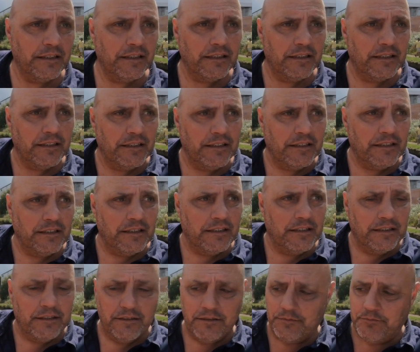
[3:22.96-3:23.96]

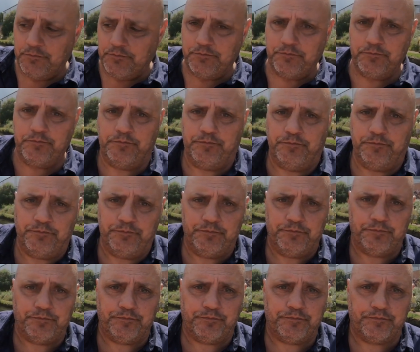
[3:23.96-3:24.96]

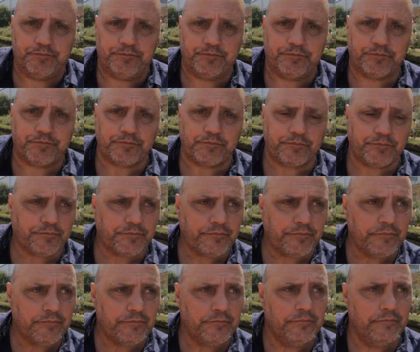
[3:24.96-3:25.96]

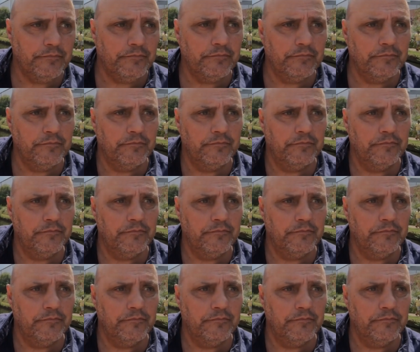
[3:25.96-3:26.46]
(silent)